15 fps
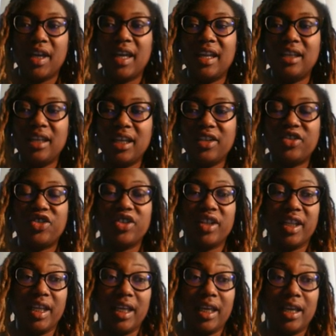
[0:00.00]

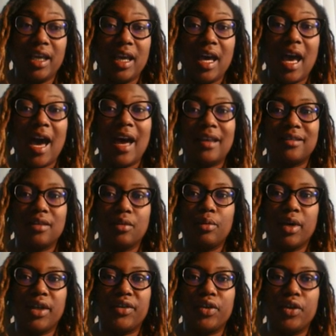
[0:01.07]
initially as it
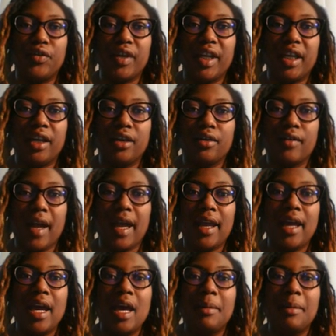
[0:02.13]
was over here, right?